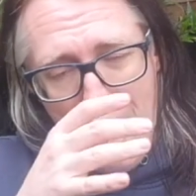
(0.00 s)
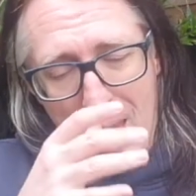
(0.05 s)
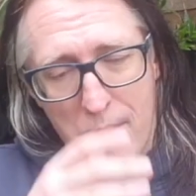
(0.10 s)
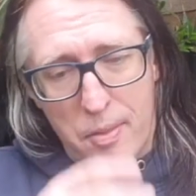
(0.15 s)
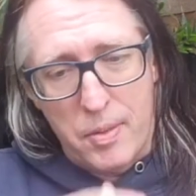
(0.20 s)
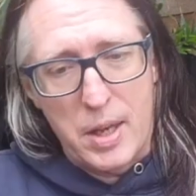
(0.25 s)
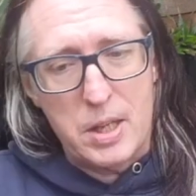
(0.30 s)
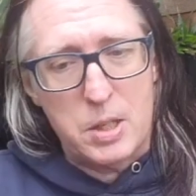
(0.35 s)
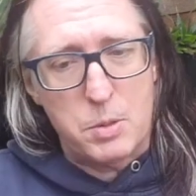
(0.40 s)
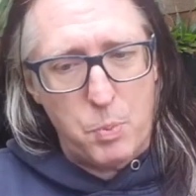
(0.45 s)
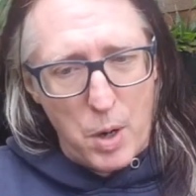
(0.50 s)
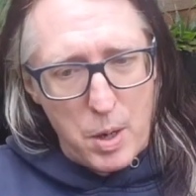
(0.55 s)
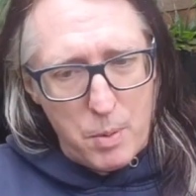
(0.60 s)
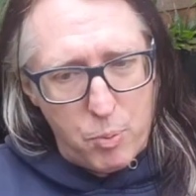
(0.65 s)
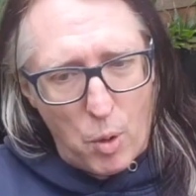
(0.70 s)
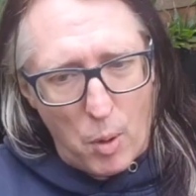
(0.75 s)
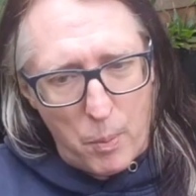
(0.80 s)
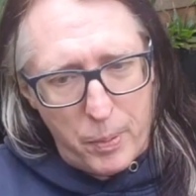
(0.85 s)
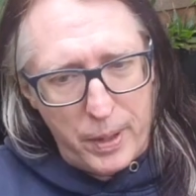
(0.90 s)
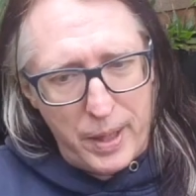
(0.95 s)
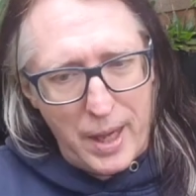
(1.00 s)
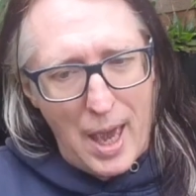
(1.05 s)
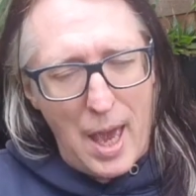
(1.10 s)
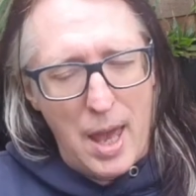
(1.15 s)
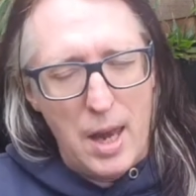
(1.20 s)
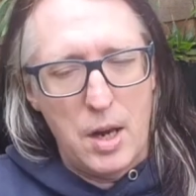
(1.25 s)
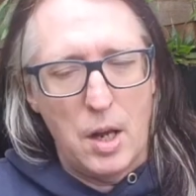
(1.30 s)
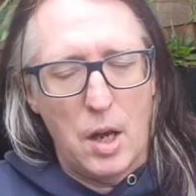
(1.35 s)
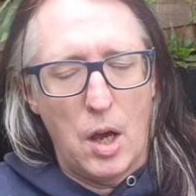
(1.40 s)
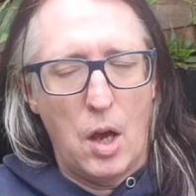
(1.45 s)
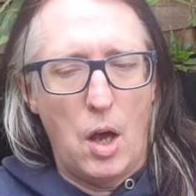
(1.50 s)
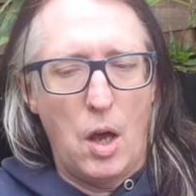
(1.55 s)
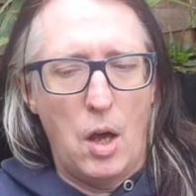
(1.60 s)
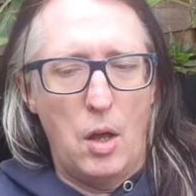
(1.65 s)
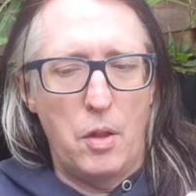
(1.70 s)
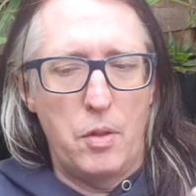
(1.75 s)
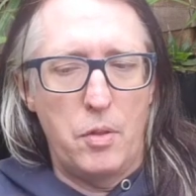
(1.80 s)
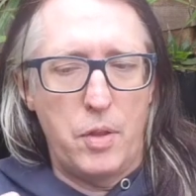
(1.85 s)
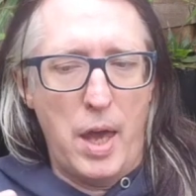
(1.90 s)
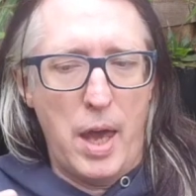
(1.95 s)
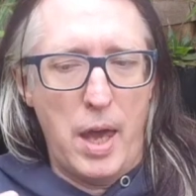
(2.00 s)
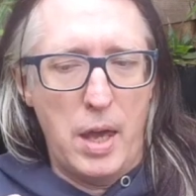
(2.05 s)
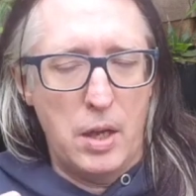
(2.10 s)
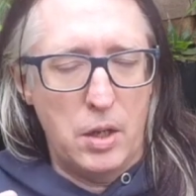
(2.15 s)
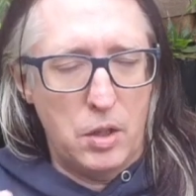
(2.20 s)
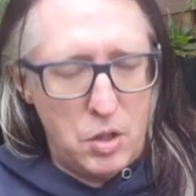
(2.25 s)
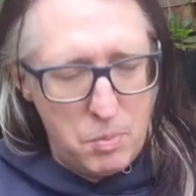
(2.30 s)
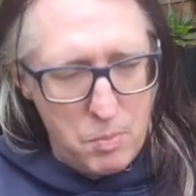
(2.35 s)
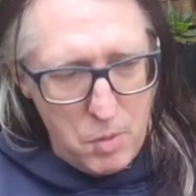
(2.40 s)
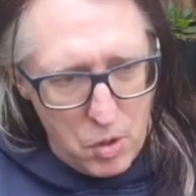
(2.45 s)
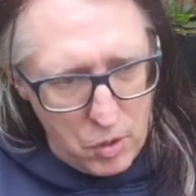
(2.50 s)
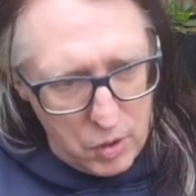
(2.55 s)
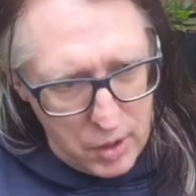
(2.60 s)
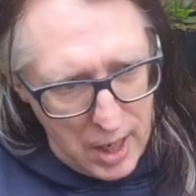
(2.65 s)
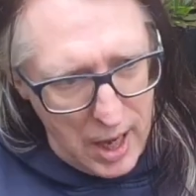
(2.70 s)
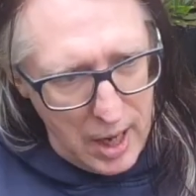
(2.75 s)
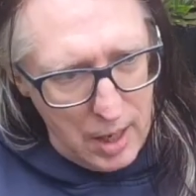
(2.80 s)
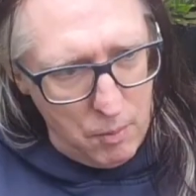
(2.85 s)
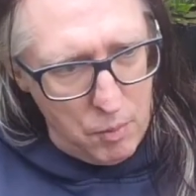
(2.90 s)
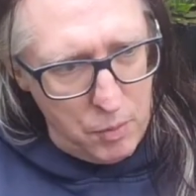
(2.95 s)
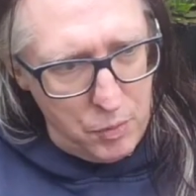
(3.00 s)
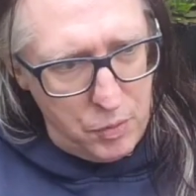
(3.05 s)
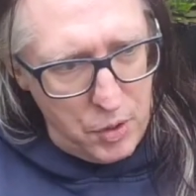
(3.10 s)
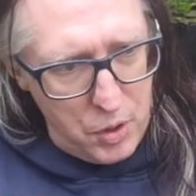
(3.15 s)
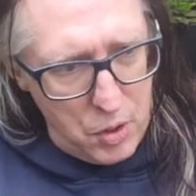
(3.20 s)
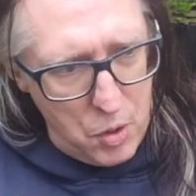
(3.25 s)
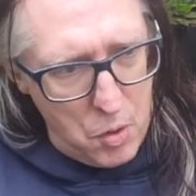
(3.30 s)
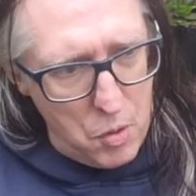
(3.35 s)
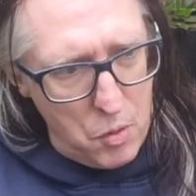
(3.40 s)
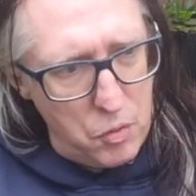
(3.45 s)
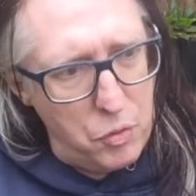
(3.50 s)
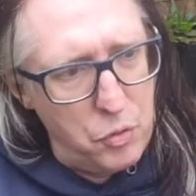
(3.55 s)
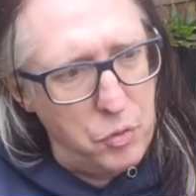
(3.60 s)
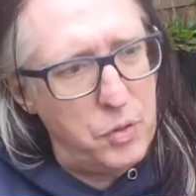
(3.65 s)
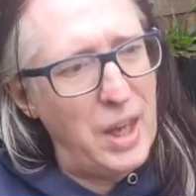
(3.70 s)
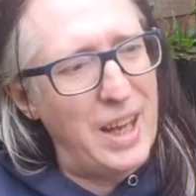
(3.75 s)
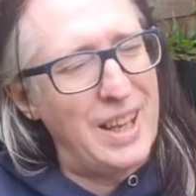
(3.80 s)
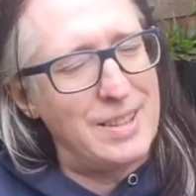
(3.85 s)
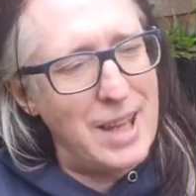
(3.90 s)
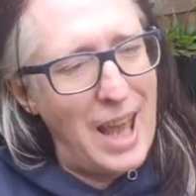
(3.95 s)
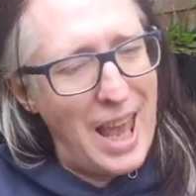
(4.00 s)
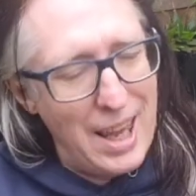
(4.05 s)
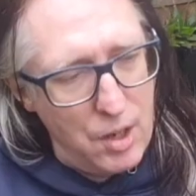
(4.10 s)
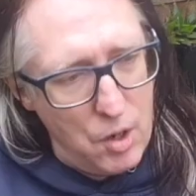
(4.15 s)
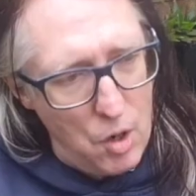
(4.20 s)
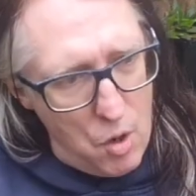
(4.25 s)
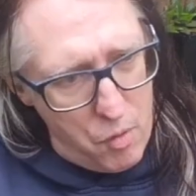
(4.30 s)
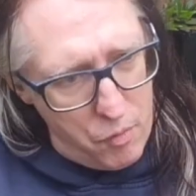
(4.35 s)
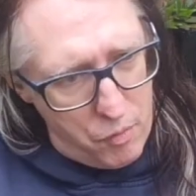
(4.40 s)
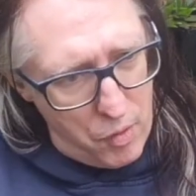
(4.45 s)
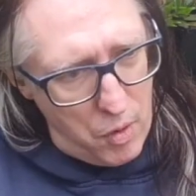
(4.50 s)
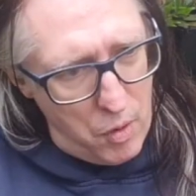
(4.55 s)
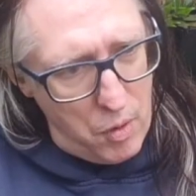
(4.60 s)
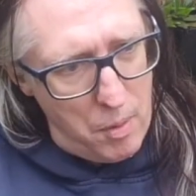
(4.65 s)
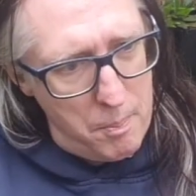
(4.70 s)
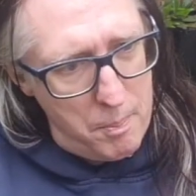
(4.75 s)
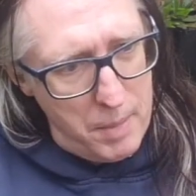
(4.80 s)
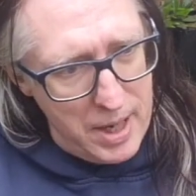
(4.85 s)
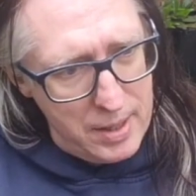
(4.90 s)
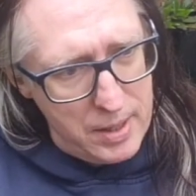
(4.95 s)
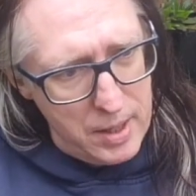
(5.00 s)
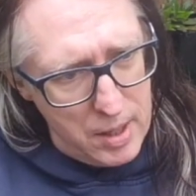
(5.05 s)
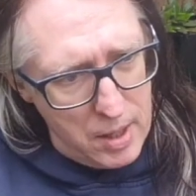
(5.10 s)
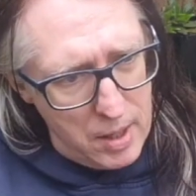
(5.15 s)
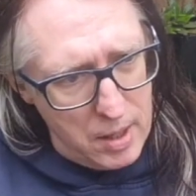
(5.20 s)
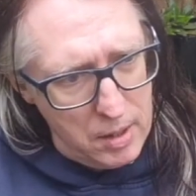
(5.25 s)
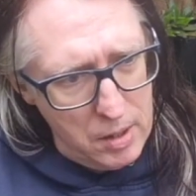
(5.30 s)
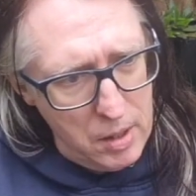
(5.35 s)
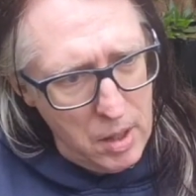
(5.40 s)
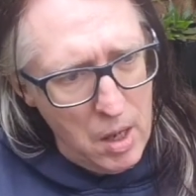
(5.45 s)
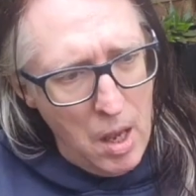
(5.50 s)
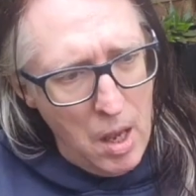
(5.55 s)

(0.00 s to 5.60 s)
they spread propaganda, they communicate with the youth, they take over media,